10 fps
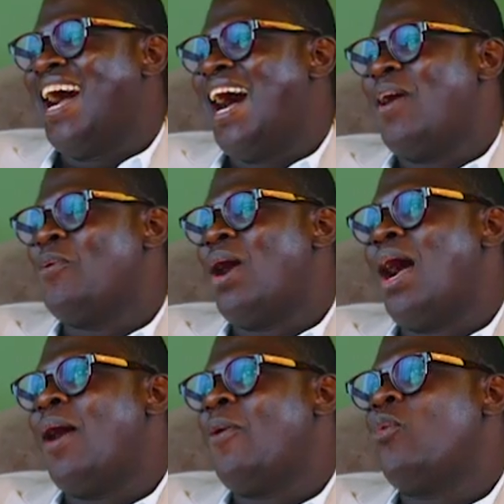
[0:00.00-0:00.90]
How
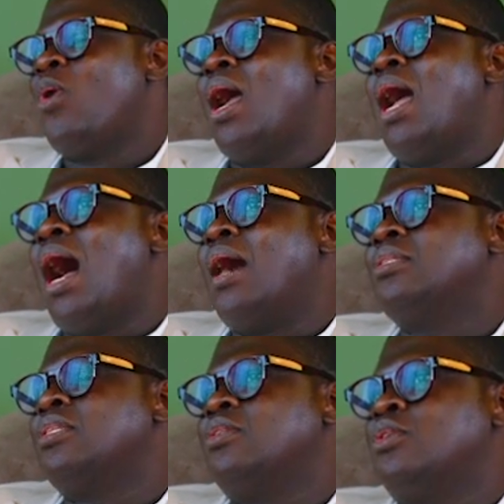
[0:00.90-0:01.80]

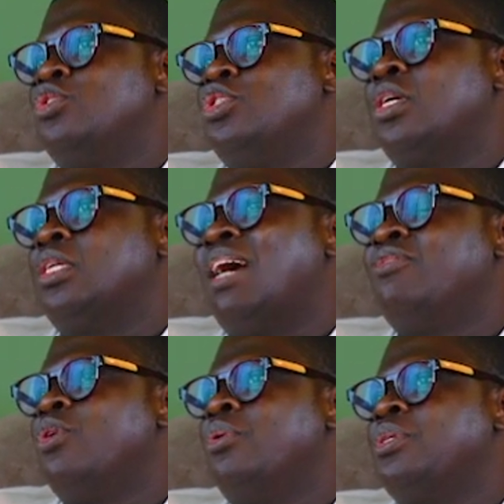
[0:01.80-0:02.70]
did the journey?
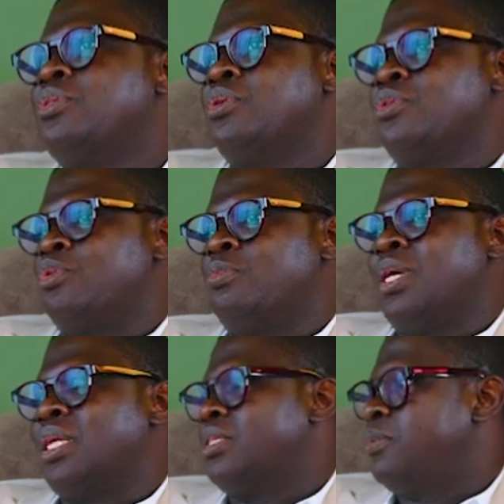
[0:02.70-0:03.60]
Have you always known you'll be
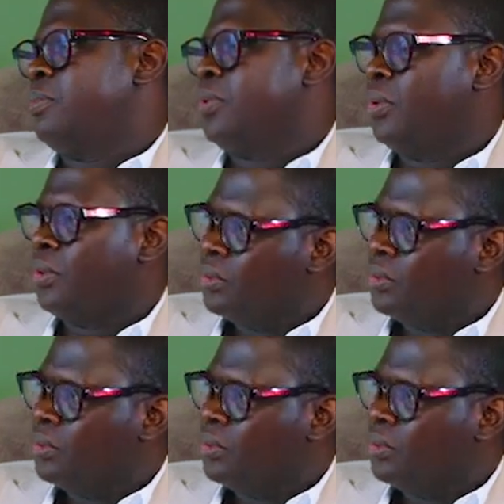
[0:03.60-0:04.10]
an entrepreneur?